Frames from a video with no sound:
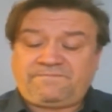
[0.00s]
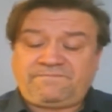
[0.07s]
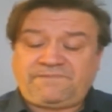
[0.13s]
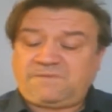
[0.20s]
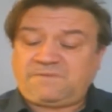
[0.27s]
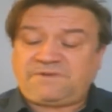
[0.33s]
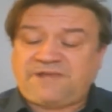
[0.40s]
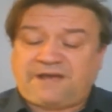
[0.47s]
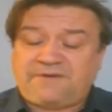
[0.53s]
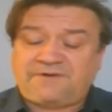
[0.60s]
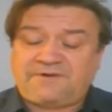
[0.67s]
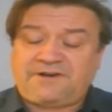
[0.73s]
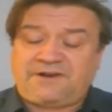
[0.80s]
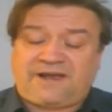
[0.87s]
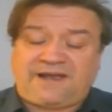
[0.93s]
without
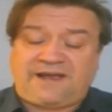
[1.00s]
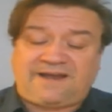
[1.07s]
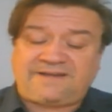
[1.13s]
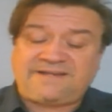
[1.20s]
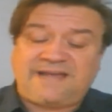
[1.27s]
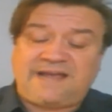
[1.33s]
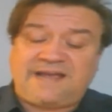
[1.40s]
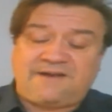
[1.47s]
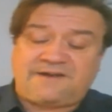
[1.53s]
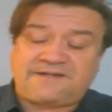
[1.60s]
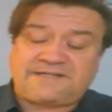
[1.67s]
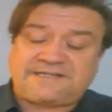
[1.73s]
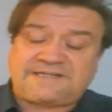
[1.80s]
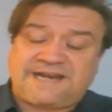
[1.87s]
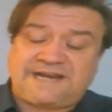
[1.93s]
her I
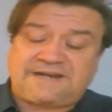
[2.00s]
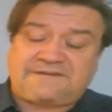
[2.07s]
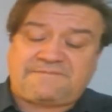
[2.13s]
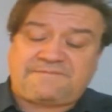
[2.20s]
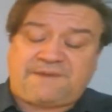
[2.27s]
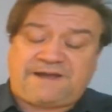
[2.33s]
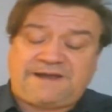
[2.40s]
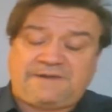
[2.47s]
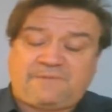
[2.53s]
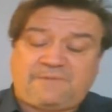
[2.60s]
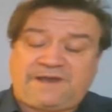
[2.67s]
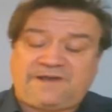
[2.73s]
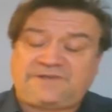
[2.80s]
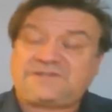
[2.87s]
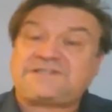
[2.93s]
cannot take my
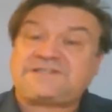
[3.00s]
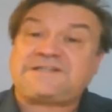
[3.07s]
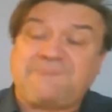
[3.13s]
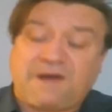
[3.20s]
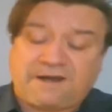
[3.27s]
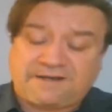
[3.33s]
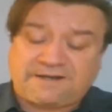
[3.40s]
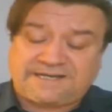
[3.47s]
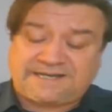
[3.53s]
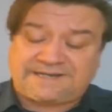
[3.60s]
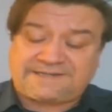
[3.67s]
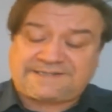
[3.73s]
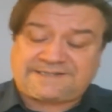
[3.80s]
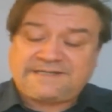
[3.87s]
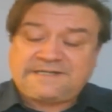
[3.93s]
wares to
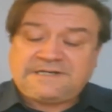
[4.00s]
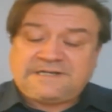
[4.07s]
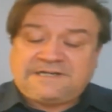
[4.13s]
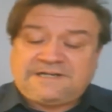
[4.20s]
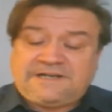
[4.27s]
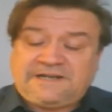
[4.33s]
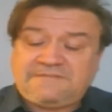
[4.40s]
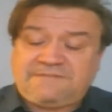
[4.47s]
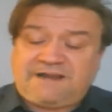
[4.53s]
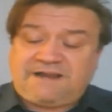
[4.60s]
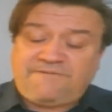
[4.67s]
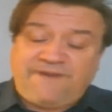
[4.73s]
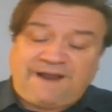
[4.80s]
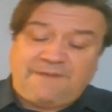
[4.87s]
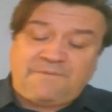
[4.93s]
market, and my
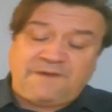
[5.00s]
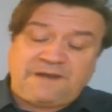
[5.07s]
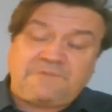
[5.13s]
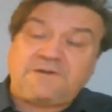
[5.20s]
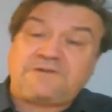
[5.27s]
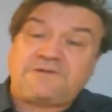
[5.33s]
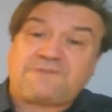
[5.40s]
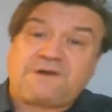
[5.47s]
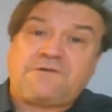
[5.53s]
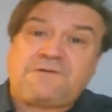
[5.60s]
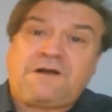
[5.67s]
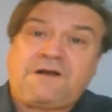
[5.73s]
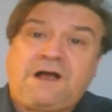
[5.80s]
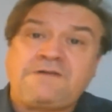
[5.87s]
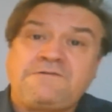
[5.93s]
family will
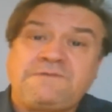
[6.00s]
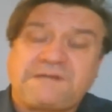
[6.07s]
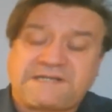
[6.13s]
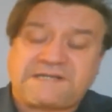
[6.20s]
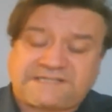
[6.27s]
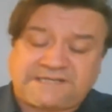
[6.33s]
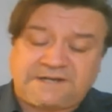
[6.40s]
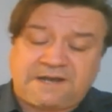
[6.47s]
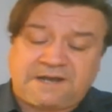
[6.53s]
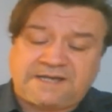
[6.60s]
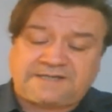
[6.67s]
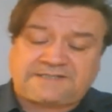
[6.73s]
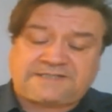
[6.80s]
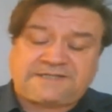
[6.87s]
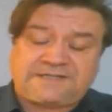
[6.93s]
grow hungry
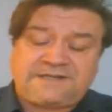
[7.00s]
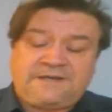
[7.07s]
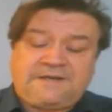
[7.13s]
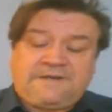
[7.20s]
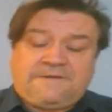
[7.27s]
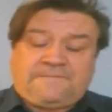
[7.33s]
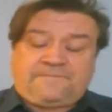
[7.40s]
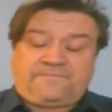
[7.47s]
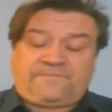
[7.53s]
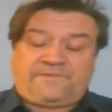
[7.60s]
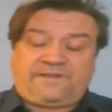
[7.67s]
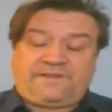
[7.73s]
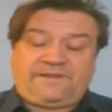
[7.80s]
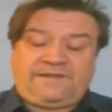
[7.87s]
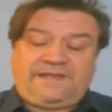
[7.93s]
tonight."
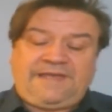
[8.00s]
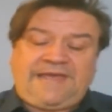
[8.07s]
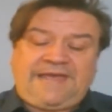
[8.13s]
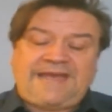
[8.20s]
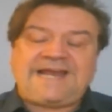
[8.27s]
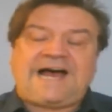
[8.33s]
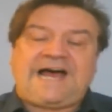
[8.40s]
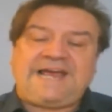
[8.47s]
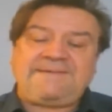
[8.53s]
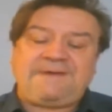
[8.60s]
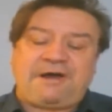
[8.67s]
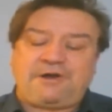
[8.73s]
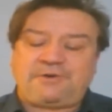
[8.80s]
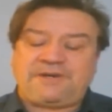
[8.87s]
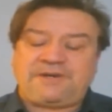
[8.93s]
"And I am
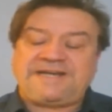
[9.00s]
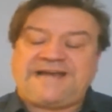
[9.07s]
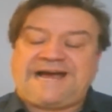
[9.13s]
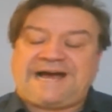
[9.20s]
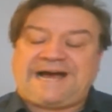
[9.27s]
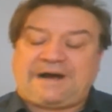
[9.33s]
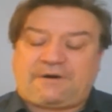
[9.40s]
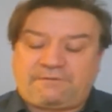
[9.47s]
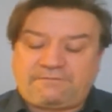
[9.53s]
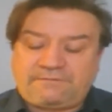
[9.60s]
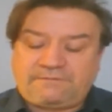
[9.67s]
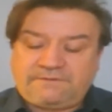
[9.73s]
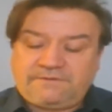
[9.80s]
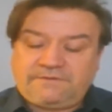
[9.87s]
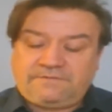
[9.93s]
hungry now,"
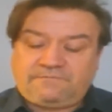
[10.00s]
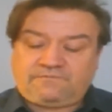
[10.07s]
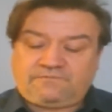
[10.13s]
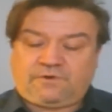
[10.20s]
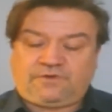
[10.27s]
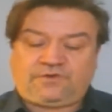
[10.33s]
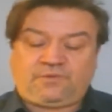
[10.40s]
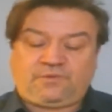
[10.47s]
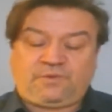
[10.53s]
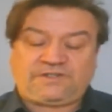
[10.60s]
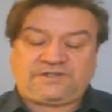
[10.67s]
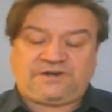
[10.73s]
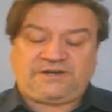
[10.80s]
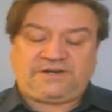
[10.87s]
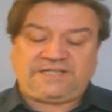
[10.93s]
roared the
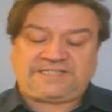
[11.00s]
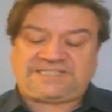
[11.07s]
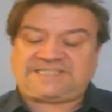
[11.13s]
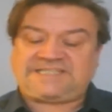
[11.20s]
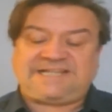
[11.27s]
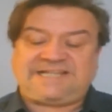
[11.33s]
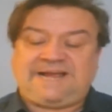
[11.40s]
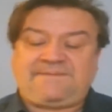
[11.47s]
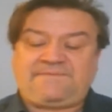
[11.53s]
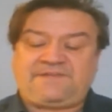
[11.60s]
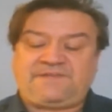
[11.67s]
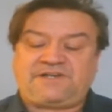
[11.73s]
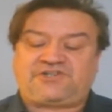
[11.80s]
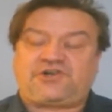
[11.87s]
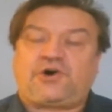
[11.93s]
wizard, and slammed
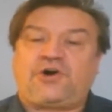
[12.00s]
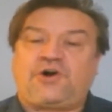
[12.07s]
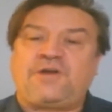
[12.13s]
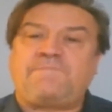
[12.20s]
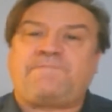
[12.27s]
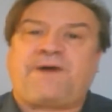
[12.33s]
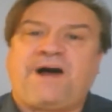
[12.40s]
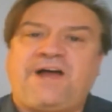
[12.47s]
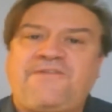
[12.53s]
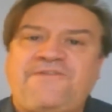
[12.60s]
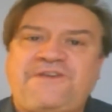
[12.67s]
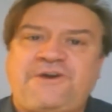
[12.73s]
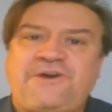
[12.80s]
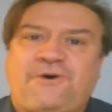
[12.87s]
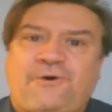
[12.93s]
the door upon
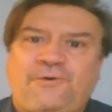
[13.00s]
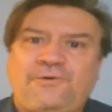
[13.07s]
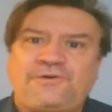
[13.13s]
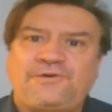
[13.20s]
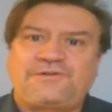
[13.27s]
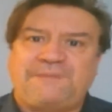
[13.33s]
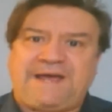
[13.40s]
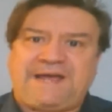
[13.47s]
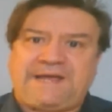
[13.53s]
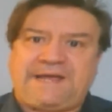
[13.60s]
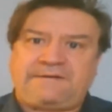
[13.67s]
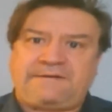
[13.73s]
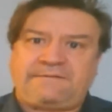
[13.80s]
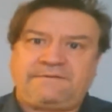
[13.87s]
the old man.